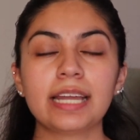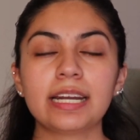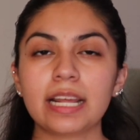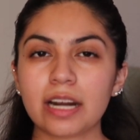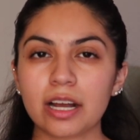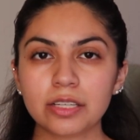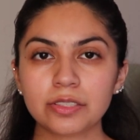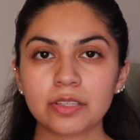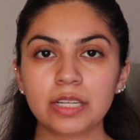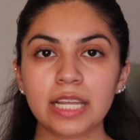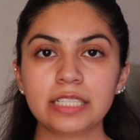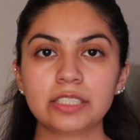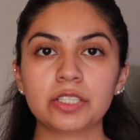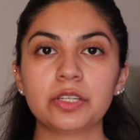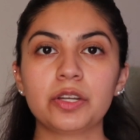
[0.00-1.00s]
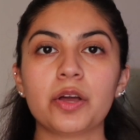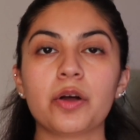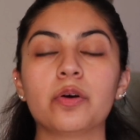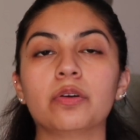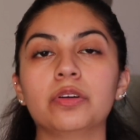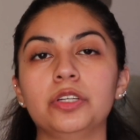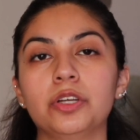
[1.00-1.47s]
and I'd also like to
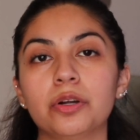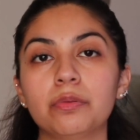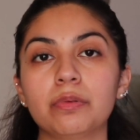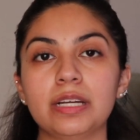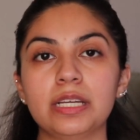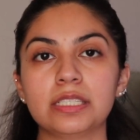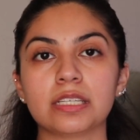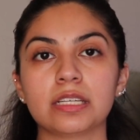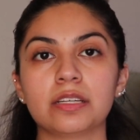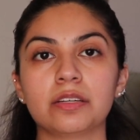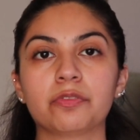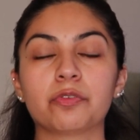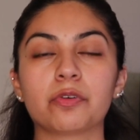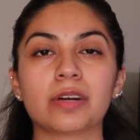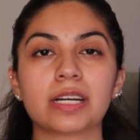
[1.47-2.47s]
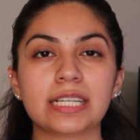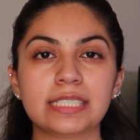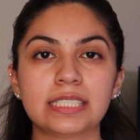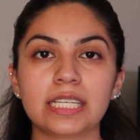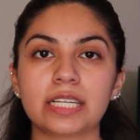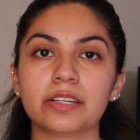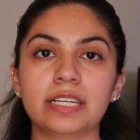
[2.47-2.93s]
know your reason for
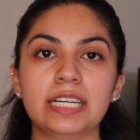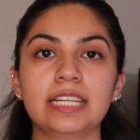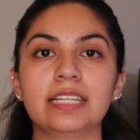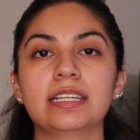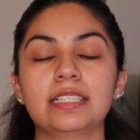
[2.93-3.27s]
considering